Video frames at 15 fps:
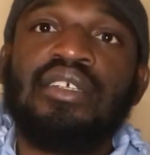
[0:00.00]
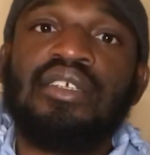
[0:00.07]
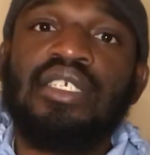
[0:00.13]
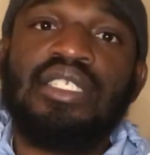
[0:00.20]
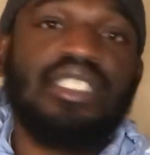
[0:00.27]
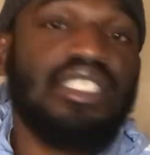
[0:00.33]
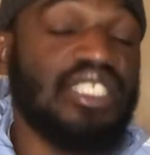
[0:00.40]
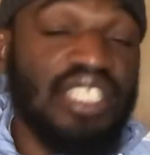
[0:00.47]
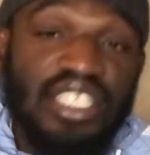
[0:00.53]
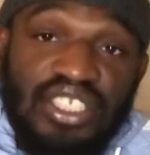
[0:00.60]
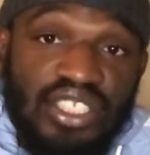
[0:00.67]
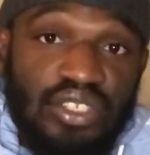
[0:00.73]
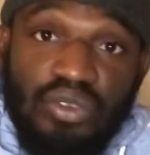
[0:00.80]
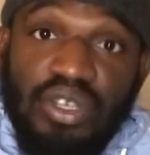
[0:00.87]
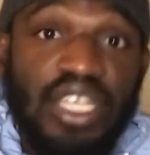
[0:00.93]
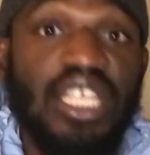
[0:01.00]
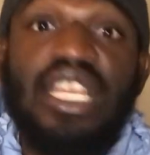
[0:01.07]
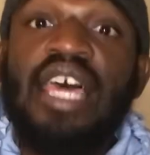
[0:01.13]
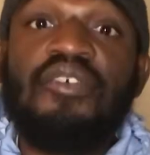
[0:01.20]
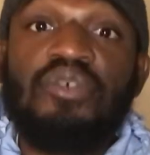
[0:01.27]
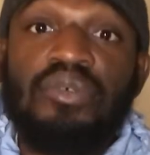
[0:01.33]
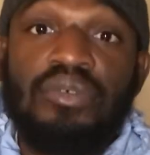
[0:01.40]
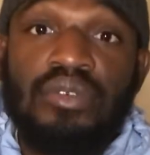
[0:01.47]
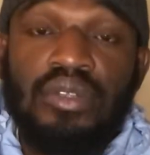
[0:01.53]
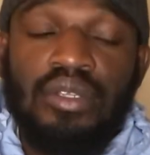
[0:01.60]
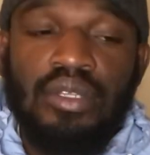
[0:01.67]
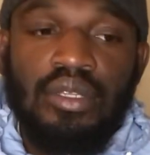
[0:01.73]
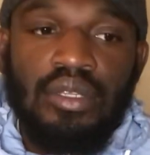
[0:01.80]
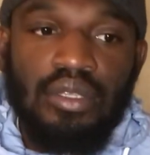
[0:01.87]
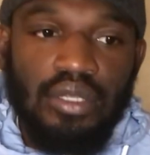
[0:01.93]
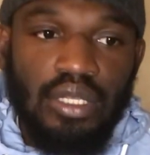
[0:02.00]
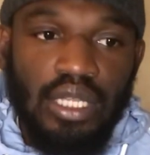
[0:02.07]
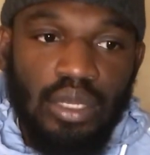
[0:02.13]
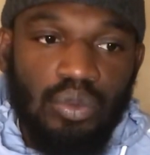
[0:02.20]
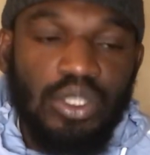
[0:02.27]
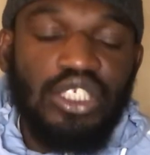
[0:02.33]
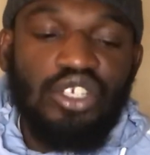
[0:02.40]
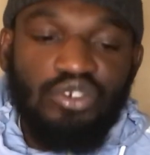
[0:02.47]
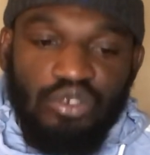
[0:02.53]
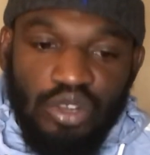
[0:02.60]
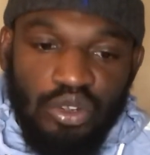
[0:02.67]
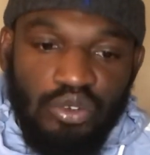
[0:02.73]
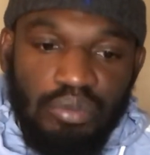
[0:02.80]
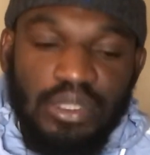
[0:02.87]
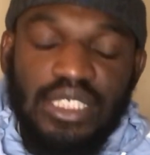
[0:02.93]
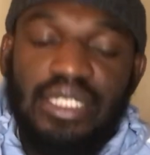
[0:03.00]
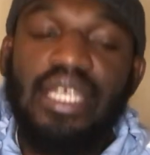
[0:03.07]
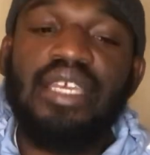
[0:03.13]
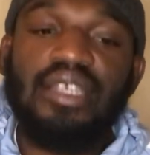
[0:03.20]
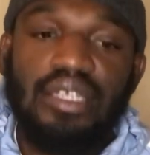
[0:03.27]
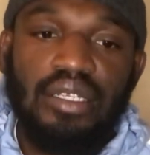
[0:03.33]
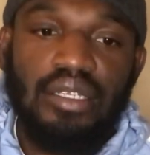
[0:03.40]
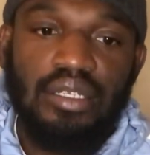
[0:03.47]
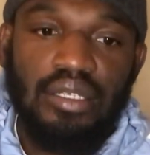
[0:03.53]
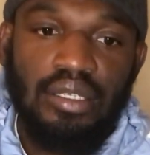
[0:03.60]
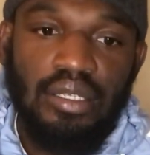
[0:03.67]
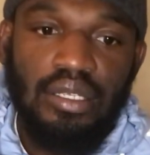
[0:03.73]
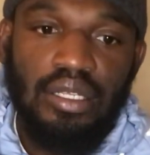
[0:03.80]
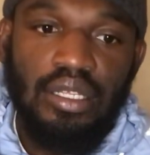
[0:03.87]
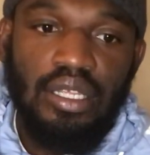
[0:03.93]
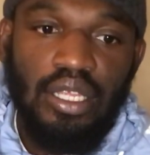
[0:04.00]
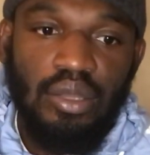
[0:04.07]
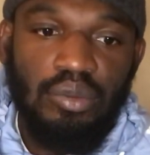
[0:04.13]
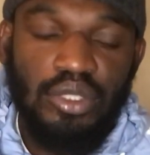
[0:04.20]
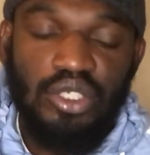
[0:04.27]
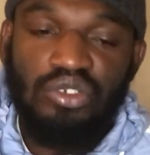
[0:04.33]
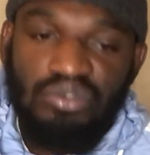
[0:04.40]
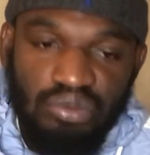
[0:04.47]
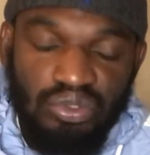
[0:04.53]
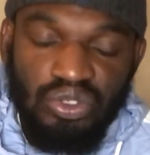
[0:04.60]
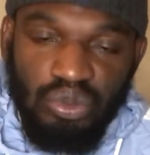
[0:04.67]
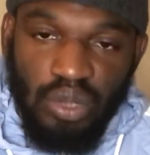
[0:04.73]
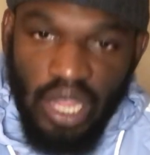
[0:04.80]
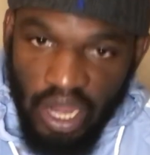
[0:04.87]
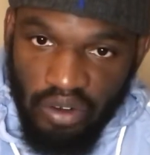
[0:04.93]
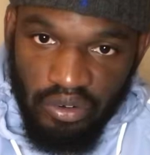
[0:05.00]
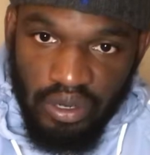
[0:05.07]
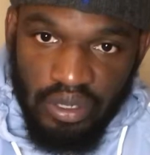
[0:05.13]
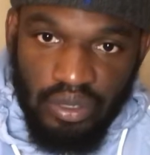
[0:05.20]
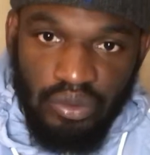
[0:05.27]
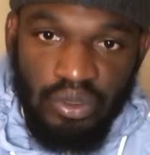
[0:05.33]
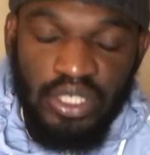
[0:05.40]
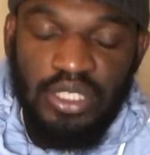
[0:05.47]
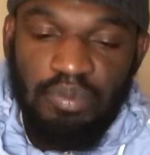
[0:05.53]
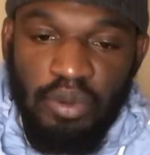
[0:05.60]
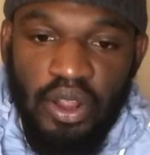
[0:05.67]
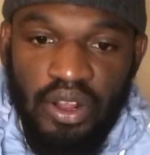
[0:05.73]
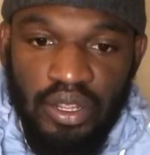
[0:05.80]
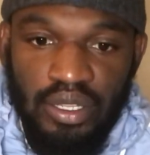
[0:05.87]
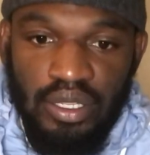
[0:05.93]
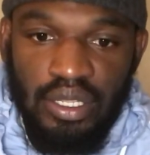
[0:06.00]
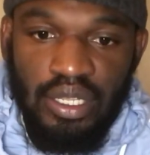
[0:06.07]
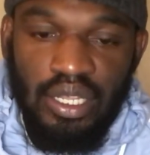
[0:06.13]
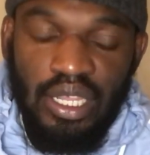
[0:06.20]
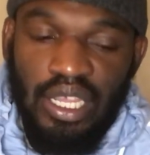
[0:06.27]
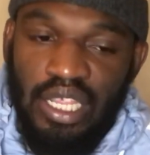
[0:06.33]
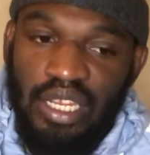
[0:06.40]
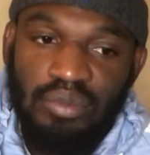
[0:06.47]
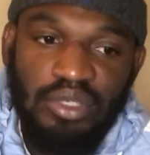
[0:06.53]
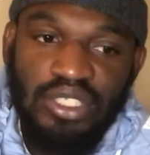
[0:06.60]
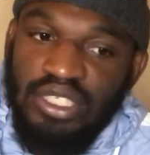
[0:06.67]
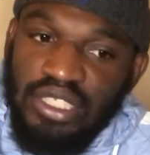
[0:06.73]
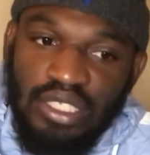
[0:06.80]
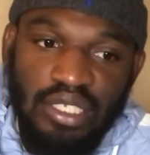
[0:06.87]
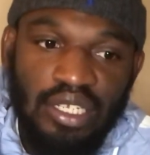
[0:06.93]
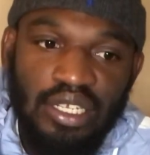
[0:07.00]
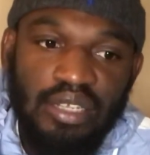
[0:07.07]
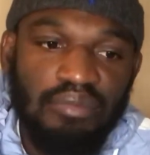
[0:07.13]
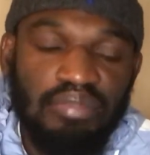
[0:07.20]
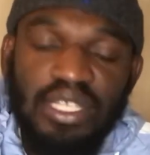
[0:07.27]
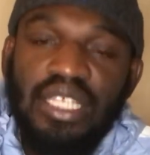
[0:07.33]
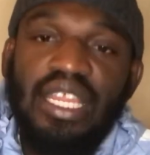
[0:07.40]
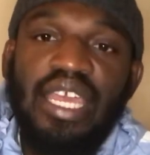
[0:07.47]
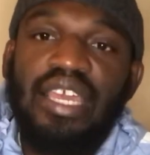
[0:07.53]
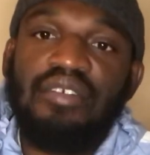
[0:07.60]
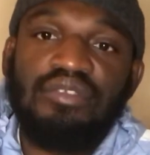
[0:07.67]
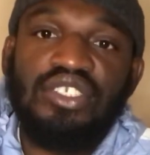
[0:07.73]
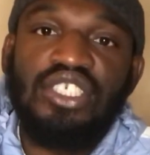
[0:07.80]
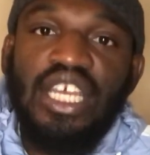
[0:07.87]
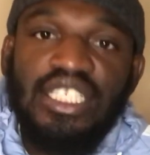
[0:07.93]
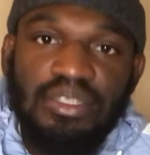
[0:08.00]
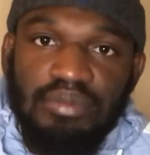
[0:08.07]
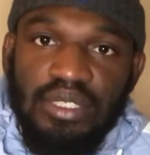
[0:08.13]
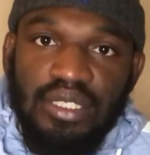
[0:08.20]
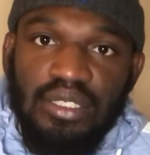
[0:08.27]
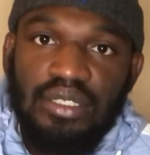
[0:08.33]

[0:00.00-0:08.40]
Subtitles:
snitching on any level, it was a critical mistake. It was a crucial error on his part, and it was just a complete lack of judgment,